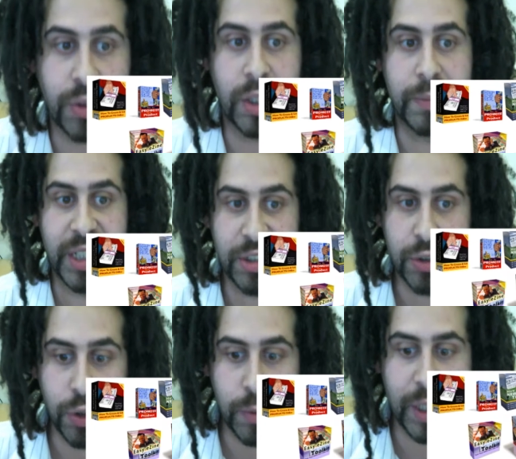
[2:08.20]
I'm here to
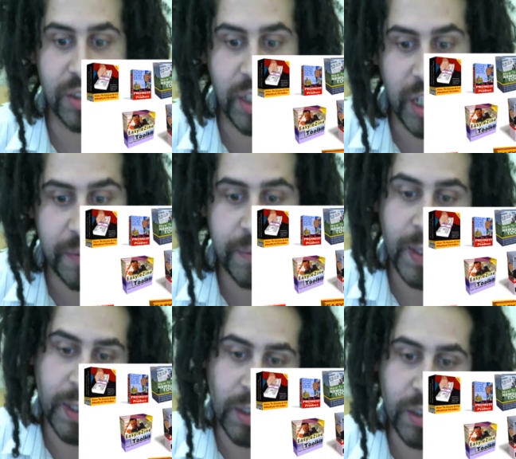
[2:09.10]
talk about today.
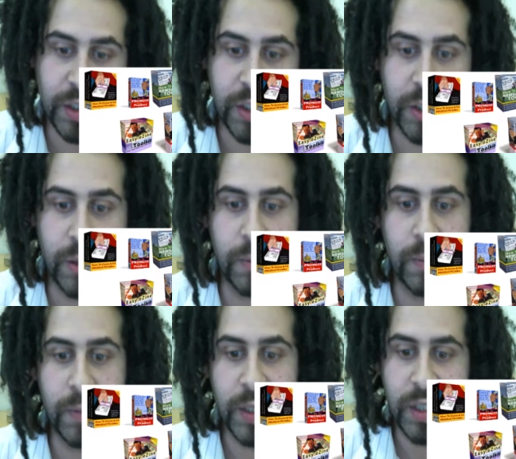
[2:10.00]

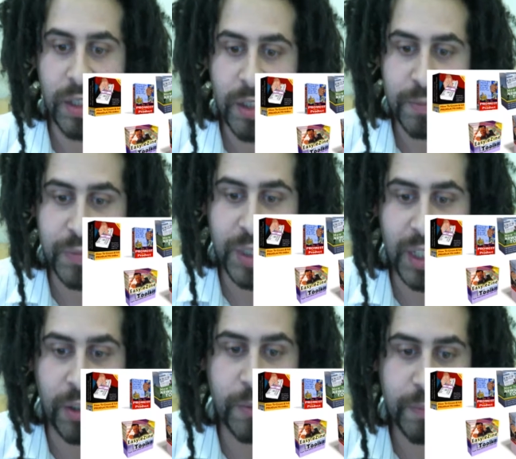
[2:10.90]

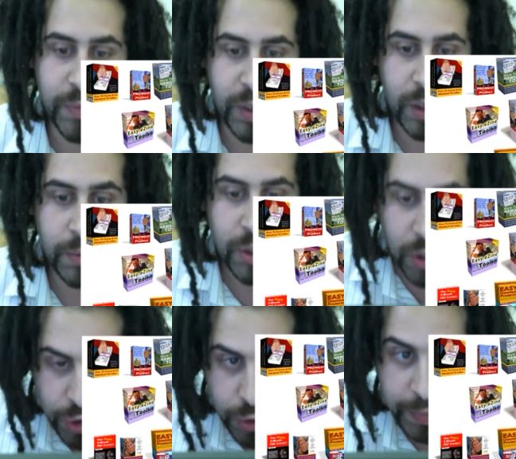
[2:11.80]
Now, let me
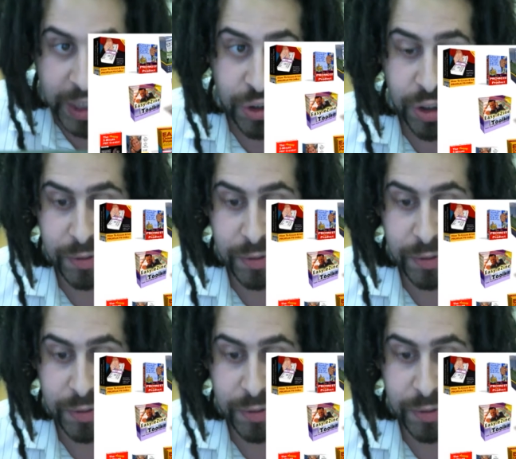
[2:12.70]
show you a picture of